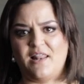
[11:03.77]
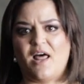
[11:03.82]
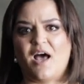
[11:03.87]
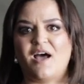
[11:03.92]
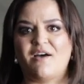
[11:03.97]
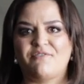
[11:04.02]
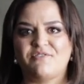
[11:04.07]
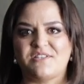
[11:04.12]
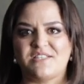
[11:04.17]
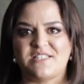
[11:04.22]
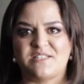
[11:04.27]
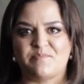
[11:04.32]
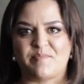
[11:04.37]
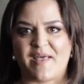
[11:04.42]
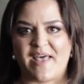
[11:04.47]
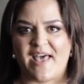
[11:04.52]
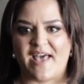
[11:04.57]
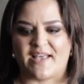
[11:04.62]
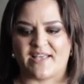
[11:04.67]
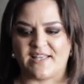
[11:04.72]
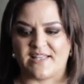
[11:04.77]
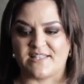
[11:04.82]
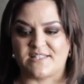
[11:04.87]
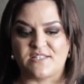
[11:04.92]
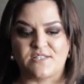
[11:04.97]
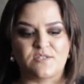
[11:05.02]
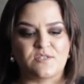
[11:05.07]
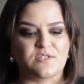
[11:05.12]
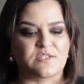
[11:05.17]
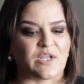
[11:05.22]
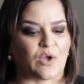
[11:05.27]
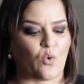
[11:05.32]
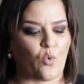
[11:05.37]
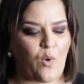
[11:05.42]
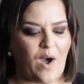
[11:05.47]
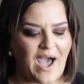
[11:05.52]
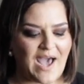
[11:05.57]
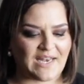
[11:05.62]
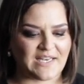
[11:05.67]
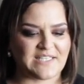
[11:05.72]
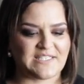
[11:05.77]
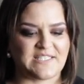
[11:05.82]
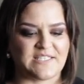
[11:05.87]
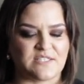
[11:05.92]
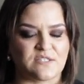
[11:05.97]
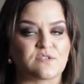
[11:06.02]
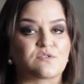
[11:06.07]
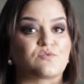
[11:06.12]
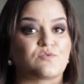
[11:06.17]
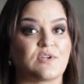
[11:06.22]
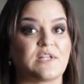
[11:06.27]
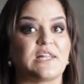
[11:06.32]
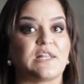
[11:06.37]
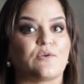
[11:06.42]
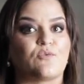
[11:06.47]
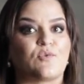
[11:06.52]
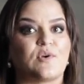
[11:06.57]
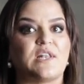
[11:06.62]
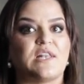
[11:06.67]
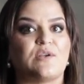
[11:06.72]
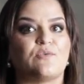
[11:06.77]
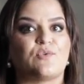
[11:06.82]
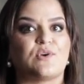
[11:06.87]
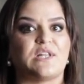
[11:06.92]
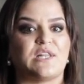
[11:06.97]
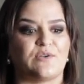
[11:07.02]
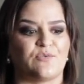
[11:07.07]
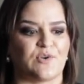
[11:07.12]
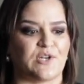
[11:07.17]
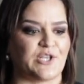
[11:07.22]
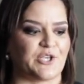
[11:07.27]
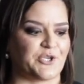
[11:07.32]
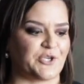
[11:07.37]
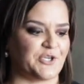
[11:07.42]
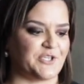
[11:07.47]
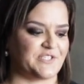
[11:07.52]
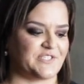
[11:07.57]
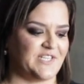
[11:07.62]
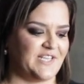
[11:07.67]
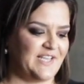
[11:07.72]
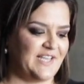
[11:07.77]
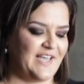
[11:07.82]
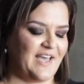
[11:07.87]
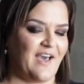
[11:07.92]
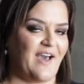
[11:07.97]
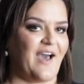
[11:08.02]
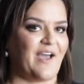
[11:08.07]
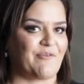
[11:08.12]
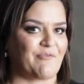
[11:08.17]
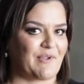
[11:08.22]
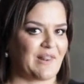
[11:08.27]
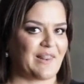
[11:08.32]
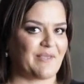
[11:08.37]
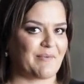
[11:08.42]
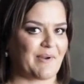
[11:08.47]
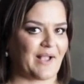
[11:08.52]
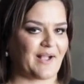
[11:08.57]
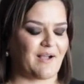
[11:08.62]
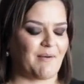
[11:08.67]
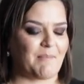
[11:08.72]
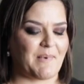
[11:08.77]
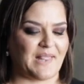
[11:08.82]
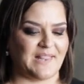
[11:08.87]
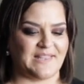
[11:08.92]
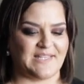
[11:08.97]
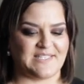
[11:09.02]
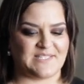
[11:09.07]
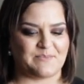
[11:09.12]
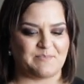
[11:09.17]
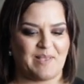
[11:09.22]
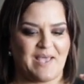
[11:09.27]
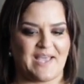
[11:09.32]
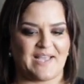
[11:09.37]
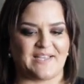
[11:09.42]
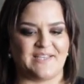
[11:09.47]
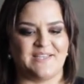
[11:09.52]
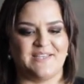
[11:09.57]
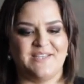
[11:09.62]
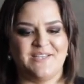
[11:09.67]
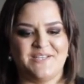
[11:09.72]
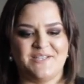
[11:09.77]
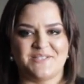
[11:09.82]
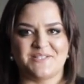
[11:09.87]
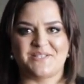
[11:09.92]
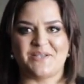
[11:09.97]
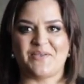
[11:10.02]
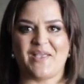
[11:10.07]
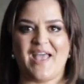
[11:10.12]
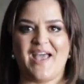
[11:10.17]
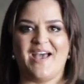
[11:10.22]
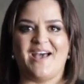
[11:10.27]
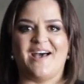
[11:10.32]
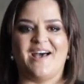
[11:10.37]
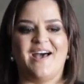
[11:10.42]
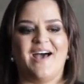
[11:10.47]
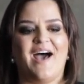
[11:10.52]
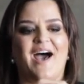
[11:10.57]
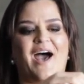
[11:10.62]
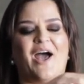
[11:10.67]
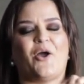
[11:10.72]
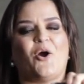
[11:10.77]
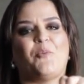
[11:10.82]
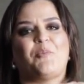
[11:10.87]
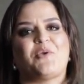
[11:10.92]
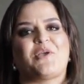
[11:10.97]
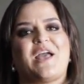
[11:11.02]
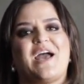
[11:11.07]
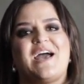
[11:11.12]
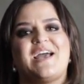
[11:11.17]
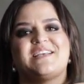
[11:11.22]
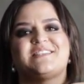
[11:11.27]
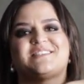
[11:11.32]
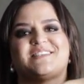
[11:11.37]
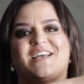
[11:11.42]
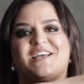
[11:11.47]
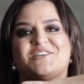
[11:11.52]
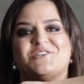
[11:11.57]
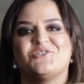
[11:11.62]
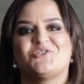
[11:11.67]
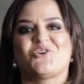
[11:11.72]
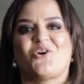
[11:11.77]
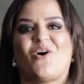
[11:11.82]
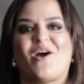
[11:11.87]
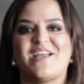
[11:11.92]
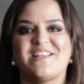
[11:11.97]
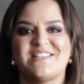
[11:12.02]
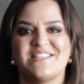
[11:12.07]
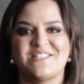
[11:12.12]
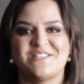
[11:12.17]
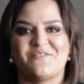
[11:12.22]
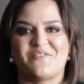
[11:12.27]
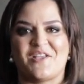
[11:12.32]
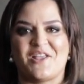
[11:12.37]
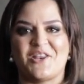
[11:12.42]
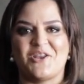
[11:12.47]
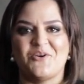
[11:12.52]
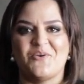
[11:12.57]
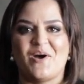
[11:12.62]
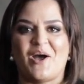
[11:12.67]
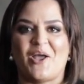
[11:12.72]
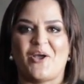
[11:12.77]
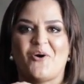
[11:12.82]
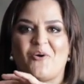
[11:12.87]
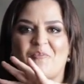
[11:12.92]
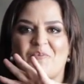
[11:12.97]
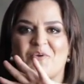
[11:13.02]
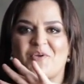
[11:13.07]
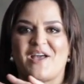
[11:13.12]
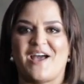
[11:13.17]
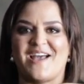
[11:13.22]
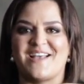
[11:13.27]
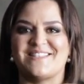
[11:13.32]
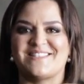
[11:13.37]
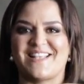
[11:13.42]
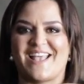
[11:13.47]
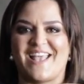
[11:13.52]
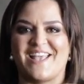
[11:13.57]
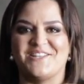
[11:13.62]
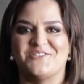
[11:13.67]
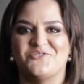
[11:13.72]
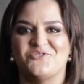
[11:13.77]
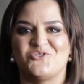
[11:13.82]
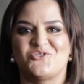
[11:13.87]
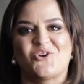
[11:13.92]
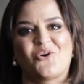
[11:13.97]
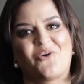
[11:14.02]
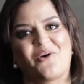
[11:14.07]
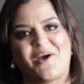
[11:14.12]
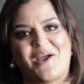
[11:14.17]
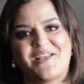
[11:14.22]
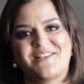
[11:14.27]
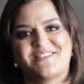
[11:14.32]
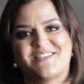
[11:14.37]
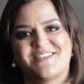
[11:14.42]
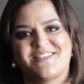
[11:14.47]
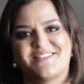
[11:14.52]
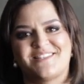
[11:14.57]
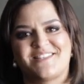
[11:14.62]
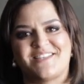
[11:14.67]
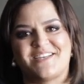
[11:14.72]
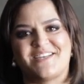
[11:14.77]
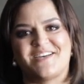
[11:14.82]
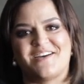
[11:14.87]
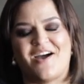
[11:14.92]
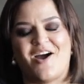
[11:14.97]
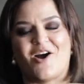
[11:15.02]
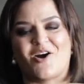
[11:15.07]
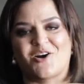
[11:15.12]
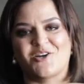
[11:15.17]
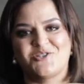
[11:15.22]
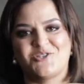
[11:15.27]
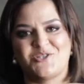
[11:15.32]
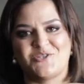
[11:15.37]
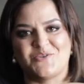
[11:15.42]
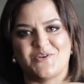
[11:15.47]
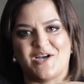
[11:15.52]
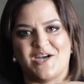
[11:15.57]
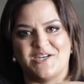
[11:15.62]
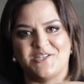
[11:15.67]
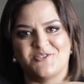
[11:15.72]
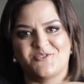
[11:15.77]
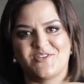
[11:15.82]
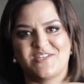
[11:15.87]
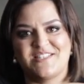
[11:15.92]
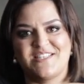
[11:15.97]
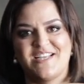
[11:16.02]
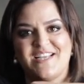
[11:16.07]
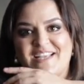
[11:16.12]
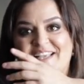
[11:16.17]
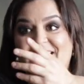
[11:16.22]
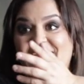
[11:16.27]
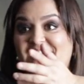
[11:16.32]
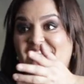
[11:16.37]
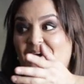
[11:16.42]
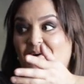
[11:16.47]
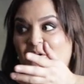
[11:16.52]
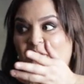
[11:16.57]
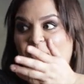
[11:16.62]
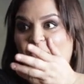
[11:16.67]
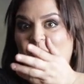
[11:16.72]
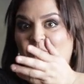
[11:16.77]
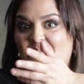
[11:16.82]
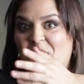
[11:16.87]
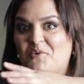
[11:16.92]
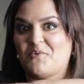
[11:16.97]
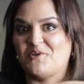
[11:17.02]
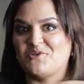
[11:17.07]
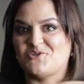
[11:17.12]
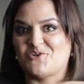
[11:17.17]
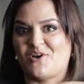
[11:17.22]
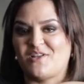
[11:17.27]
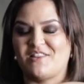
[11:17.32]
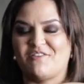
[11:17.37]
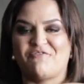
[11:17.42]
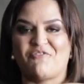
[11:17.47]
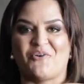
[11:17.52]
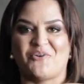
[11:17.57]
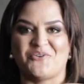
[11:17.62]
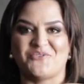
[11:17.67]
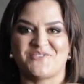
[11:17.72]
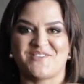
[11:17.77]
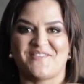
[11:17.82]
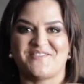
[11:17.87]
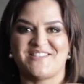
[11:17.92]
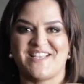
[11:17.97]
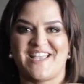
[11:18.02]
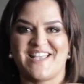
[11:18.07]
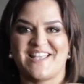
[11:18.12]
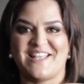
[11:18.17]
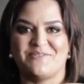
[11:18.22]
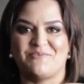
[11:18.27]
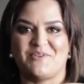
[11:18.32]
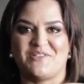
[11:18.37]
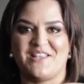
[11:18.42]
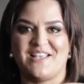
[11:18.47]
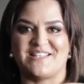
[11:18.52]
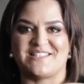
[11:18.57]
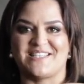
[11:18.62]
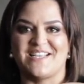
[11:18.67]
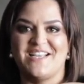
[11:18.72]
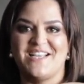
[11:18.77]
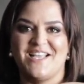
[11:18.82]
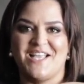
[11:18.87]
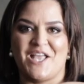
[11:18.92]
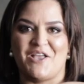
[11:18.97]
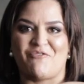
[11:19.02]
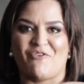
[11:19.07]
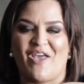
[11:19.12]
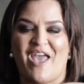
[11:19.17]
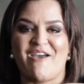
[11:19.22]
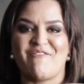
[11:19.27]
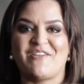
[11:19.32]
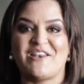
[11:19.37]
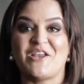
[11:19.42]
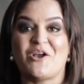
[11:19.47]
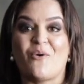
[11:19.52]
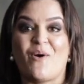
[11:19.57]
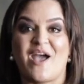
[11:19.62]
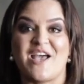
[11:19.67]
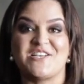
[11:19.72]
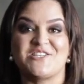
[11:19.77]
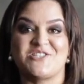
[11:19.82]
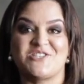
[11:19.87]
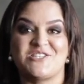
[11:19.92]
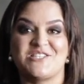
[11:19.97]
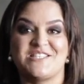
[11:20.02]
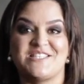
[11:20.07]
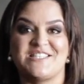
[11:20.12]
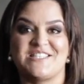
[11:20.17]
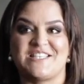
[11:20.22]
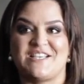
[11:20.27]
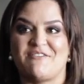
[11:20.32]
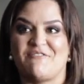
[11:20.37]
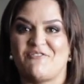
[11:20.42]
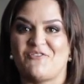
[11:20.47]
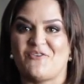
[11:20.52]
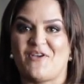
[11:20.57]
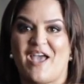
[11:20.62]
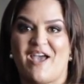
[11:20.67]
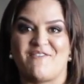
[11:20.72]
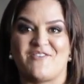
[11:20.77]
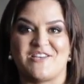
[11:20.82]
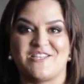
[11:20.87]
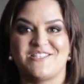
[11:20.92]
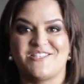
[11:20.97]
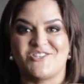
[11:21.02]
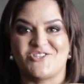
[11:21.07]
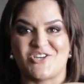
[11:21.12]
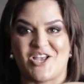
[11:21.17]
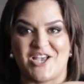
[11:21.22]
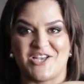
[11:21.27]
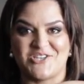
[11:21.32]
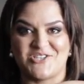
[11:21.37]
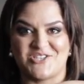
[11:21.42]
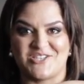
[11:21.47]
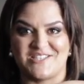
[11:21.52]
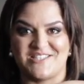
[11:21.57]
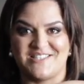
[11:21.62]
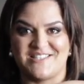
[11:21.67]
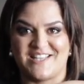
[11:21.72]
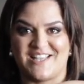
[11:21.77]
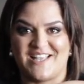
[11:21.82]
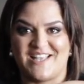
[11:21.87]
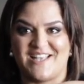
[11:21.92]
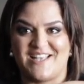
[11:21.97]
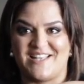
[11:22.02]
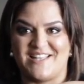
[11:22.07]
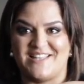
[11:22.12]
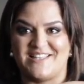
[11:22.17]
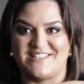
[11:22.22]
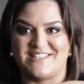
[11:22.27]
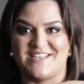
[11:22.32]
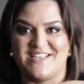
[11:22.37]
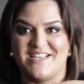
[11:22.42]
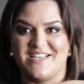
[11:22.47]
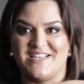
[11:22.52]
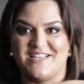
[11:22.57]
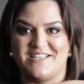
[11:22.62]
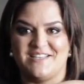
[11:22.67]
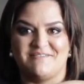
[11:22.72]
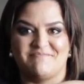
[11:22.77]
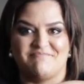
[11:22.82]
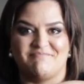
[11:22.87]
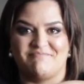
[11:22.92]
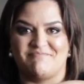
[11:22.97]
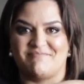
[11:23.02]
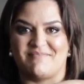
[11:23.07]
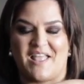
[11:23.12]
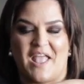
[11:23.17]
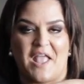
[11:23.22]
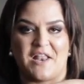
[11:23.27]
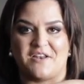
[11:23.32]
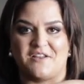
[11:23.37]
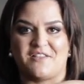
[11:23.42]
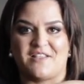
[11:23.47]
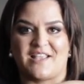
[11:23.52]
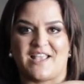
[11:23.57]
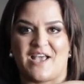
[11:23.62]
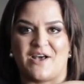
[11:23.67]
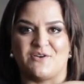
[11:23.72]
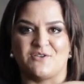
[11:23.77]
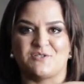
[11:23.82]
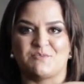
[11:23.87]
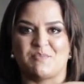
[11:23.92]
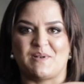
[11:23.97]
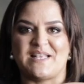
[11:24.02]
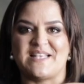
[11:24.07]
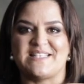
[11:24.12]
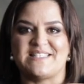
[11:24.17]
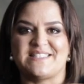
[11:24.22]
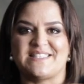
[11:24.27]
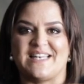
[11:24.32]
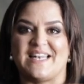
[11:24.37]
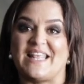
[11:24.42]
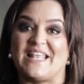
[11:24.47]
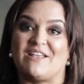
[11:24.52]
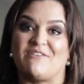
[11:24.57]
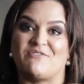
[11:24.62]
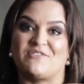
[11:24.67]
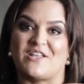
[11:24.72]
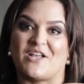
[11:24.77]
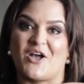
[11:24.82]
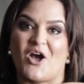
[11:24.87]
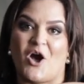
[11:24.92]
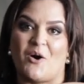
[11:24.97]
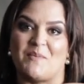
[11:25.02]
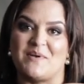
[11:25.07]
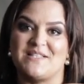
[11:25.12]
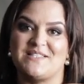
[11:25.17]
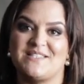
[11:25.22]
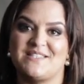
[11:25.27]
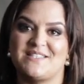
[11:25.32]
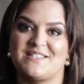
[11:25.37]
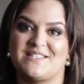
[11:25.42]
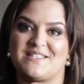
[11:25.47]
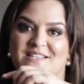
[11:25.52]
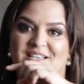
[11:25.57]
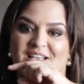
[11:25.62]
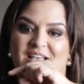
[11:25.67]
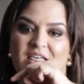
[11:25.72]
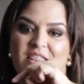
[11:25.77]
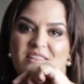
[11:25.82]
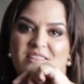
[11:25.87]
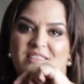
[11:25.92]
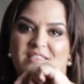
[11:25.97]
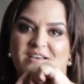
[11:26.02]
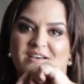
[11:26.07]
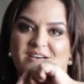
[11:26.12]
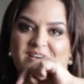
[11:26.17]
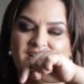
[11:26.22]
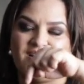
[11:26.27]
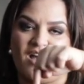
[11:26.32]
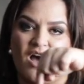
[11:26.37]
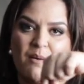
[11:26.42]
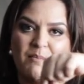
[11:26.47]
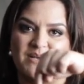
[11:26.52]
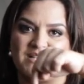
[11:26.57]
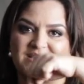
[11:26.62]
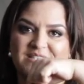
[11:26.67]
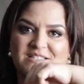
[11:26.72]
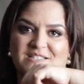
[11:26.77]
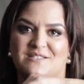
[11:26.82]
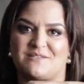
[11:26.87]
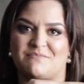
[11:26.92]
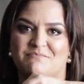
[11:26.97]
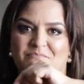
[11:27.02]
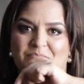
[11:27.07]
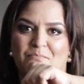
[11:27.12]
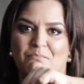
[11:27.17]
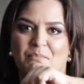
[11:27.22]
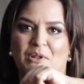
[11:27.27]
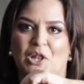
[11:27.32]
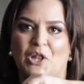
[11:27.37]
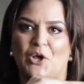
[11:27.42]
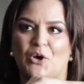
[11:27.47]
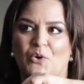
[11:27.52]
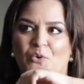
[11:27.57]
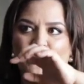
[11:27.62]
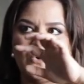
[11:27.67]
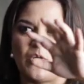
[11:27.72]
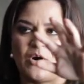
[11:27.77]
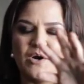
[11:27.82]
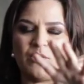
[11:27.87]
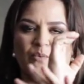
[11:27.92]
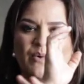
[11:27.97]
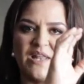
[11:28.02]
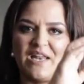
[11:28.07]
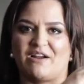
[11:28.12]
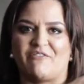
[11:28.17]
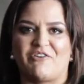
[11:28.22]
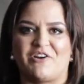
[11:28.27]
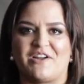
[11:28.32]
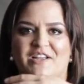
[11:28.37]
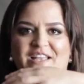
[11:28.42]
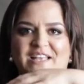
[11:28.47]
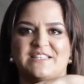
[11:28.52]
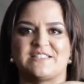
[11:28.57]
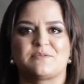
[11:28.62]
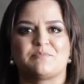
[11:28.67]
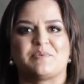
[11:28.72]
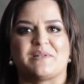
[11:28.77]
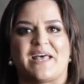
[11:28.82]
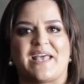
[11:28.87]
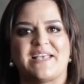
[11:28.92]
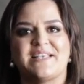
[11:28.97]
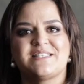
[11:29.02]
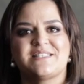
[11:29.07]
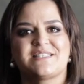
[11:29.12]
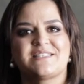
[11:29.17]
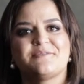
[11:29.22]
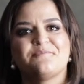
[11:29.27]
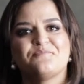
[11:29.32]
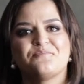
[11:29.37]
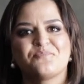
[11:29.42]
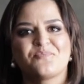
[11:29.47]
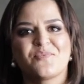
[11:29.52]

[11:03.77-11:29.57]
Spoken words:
love this bag. The quality is really good. I really recommend this bag. So yeah, I hope you guys enjoyed this video. I hope you guys enjoyed the R200, and now I hope you enjoyed the photos I've taken with it. If you have any questions, if you have any suggestions and anything else, please leave the comments in the comments below or whatever it's placed.